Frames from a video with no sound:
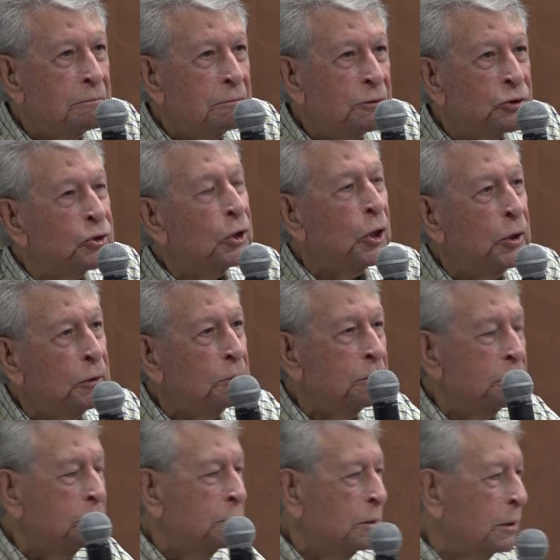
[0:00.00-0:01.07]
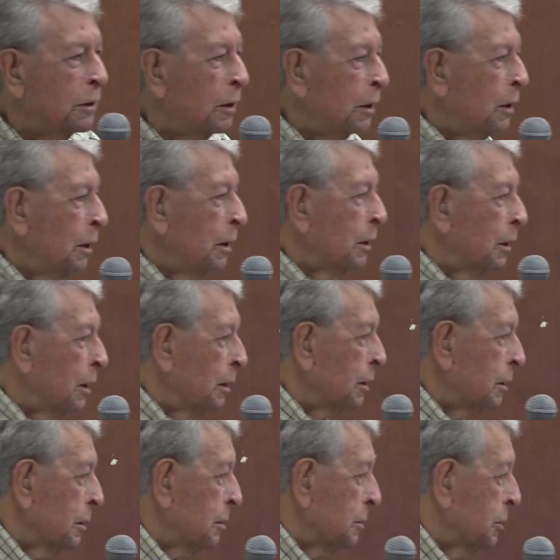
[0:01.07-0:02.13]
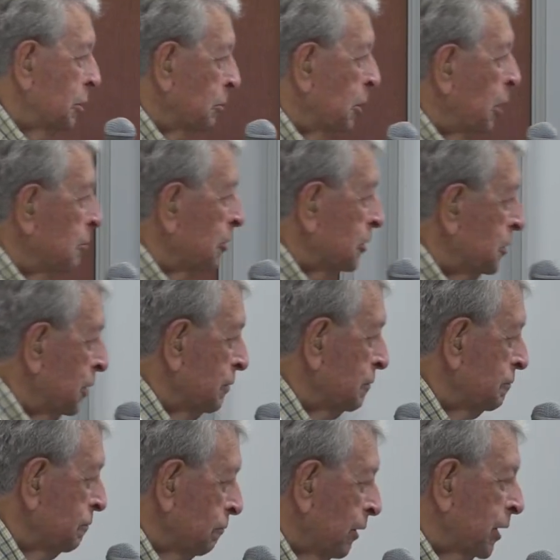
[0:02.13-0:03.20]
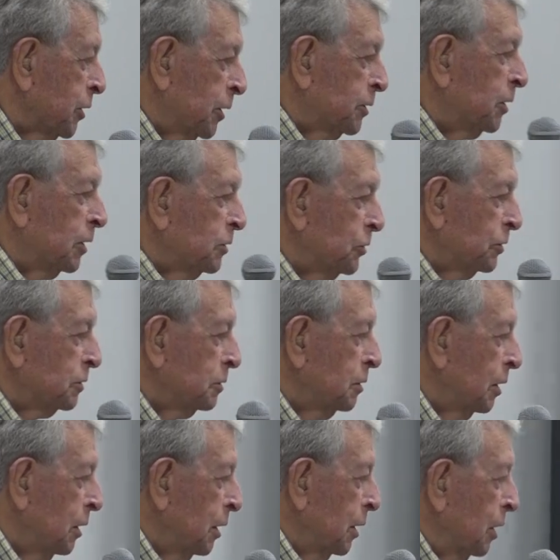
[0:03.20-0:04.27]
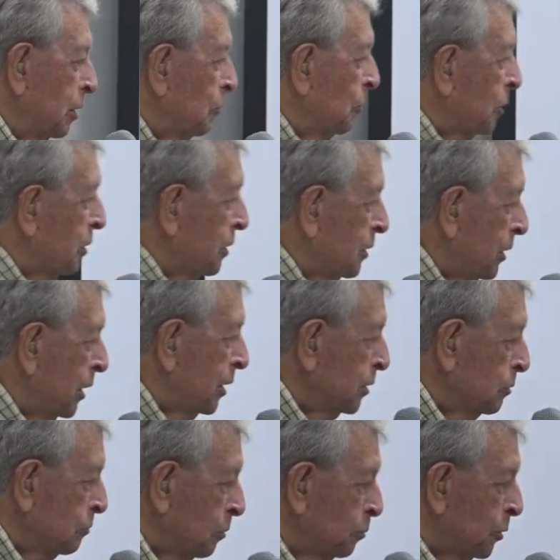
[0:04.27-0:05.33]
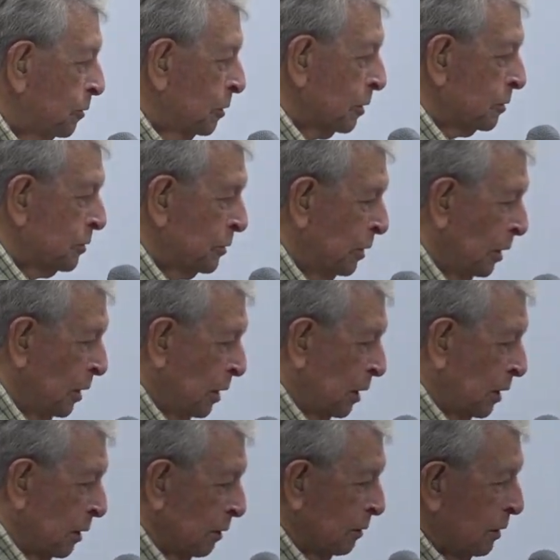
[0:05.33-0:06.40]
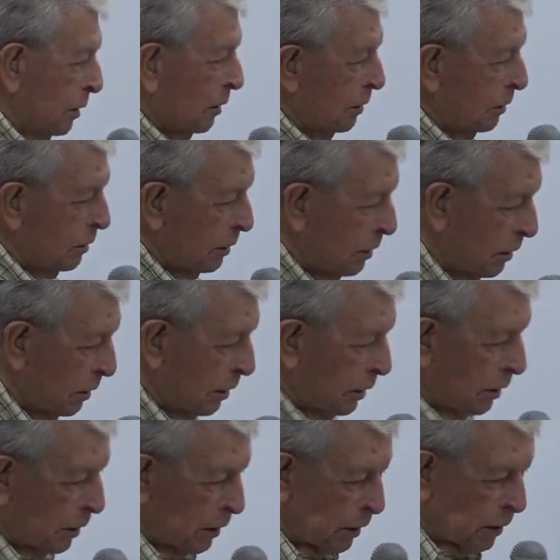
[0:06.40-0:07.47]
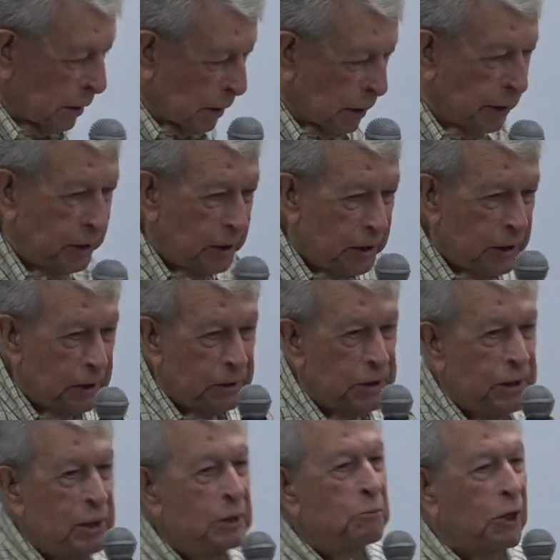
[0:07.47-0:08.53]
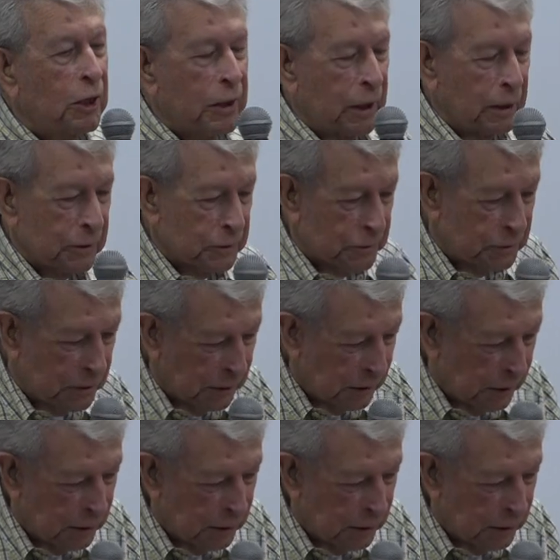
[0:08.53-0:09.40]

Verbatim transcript: salute, uh, commemorative recognition in one of the annual reports than EDT Myers,